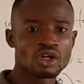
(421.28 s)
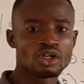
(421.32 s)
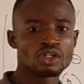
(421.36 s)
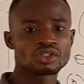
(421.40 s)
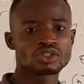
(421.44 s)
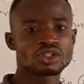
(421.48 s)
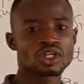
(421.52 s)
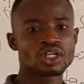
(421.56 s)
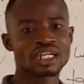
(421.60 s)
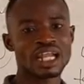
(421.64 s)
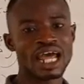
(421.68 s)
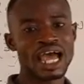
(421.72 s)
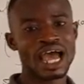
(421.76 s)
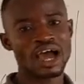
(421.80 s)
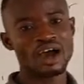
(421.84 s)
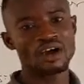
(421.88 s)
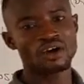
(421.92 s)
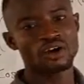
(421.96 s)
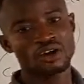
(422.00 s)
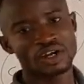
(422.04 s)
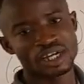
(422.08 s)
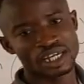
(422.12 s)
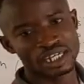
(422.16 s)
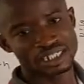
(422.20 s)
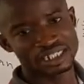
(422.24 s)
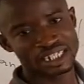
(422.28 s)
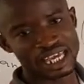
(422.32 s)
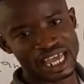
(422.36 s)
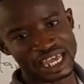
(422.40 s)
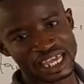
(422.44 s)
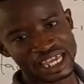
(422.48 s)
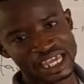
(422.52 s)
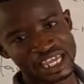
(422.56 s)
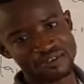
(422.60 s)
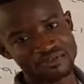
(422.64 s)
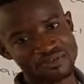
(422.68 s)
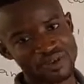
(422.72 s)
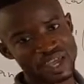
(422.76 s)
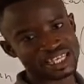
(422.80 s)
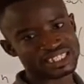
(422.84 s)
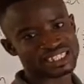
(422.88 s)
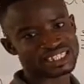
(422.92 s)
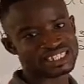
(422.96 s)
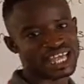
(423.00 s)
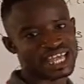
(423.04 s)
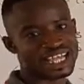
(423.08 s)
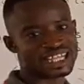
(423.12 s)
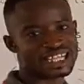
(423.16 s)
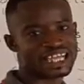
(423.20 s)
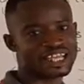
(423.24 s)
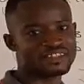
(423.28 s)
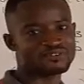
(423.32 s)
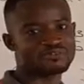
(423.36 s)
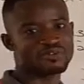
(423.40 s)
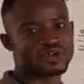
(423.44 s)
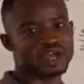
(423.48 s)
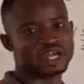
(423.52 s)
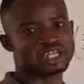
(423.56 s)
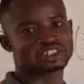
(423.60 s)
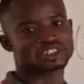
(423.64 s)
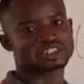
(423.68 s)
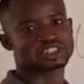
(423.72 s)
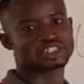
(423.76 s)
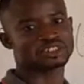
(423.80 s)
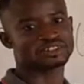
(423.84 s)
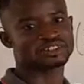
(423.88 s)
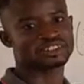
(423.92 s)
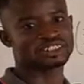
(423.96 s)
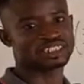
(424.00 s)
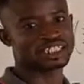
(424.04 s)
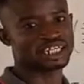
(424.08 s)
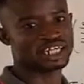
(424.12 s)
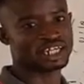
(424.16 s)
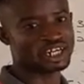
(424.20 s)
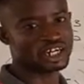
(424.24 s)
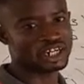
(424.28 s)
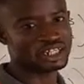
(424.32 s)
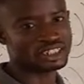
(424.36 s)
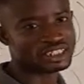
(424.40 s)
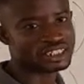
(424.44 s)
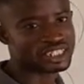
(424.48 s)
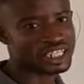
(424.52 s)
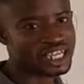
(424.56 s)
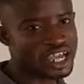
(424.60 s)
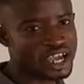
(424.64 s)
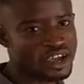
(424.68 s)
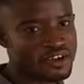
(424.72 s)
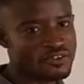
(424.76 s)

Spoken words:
So now, the inverse tangent function yields